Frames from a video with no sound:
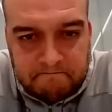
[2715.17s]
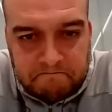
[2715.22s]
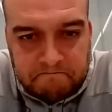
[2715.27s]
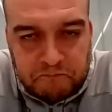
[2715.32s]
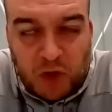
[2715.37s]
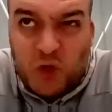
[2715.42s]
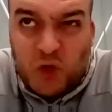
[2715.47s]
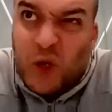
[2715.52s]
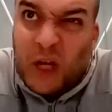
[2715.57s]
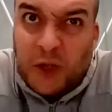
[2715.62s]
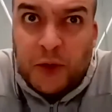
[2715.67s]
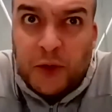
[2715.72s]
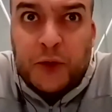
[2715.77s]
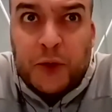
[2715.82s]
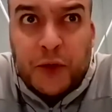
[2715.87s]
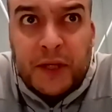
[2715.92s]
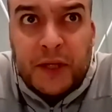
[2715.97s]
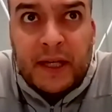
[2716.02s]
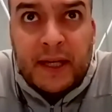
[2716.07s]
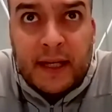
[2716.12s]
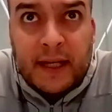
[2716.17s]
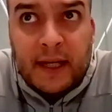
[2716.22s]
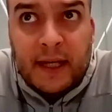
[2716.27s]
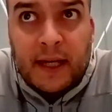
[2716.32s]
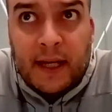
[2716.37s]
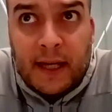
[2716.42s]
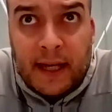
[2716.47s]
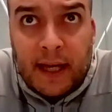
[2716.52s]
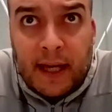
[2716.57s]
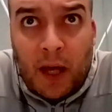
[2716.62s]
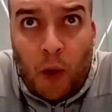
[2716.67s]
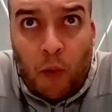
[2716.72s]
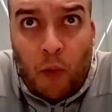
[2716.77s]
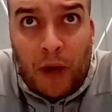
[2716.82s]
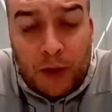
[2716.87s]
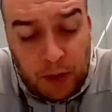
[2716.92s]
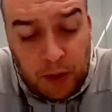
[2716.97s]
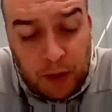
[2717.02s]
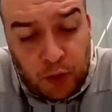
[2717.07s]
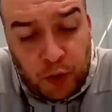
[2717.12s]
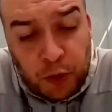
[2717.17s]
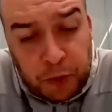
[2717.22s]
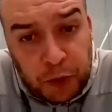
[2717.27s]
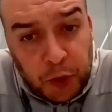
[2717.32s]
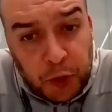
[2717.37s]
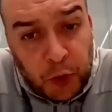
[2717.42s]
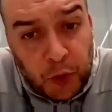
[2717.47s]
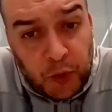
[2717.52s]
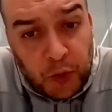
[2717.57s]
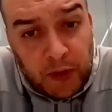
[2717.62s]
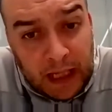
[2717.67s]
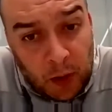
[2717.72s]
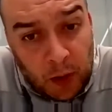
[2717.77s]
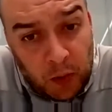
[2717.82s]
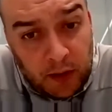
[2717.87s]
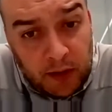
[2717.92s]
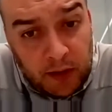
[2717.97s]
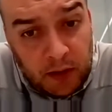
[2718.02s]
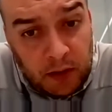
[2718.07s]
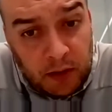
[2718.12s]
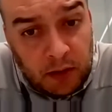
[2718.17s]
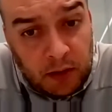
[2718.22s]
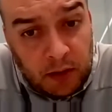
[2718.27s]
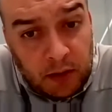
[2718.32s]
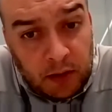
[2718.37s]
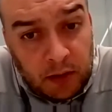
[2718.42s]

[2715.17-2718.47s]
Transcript: We try to do what we could do equal.